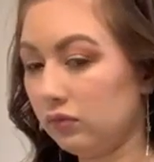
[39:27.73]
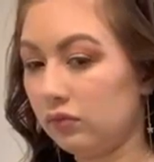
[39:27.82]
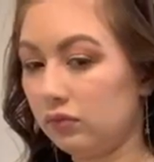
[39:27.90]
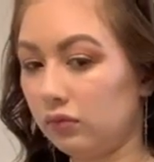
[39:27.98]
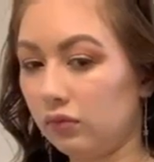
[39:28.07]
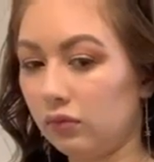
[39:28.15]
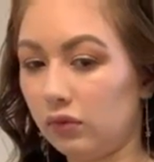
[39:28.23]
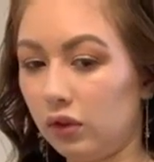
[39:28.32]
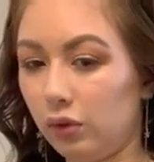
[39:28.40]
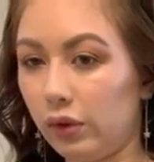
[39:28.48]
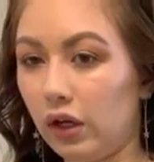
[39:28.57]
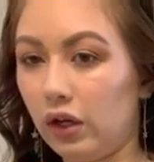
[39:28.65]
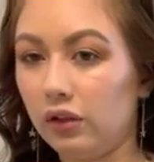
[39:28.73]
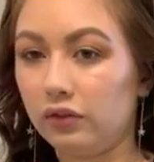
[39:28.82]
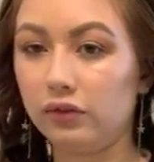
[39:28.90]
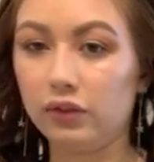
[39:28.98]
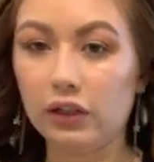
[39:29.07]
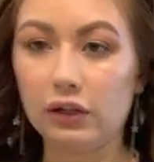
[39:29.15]
Okay, and now
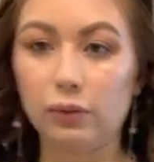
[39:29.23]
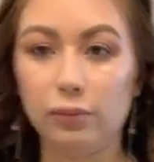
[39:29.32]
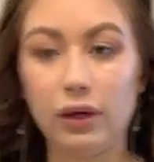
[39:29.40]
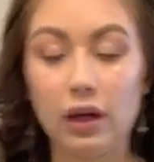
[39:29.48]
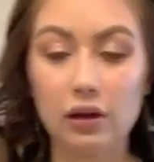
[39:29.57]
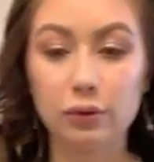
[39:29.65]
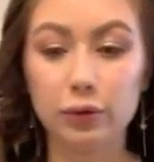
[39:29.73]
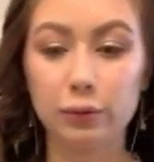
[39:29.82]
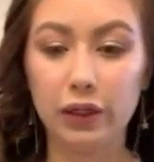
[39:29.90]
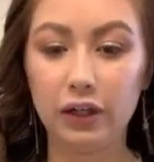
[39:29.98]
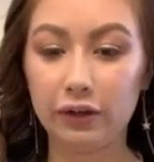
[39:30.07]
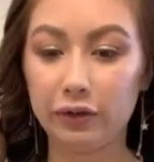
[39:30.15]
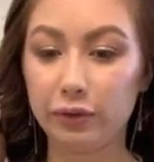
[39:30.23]
I'm back with my hair oil.